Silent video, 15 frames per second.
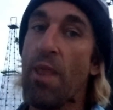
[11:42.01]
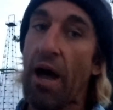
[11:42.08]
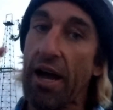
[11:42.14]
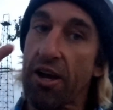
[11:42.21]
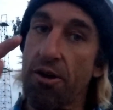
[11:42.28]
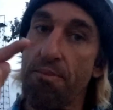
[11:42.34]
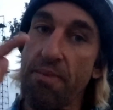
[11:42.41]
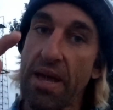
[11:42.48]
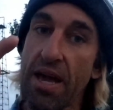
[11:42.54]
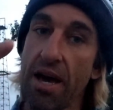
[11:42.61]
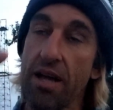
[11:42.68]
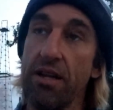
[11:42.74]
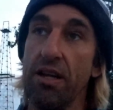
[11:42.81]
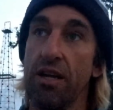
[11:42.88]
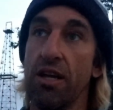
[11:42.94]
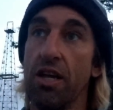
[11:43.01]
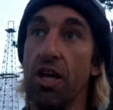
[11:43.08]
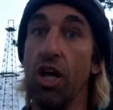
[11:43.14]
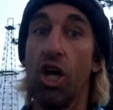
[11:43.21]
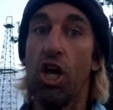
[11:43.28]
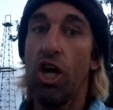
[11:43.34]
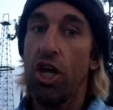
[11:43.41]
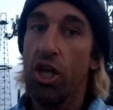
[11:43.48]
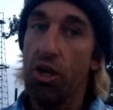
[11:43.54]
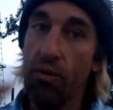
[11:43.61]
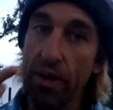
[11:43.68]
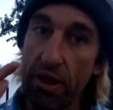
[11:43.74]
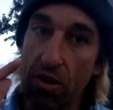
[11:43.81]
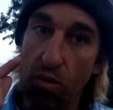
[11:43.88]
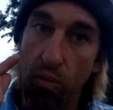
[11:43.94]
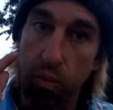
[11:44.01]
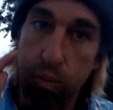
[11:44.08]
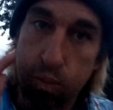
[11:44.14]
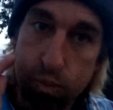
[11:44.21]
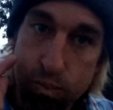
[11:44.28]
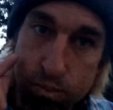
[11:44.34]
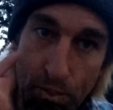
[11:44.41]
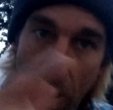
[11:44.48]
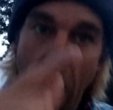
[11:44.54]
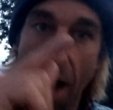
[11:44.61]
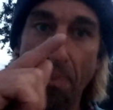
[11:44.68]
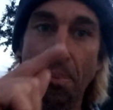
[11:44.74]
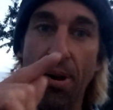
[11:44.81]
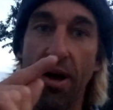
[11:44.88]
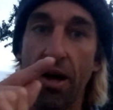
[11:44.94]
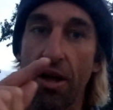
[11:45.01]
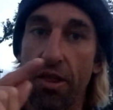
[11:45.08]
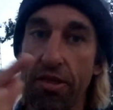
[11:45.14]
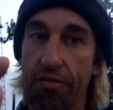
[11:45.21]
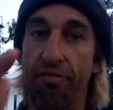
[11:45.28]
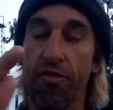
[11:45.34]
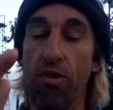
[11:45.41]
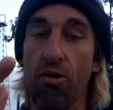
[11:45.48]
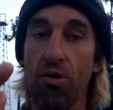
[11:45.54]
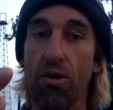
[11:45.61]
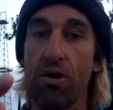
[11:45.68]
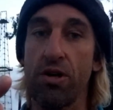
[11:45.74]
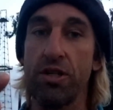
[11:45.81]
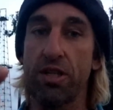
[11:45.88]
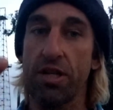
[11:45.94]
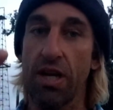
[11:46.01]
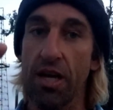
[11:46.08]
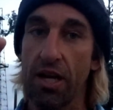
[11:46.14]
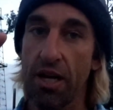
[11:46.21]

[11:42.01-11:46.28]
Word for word: I go, man, you either mop the floors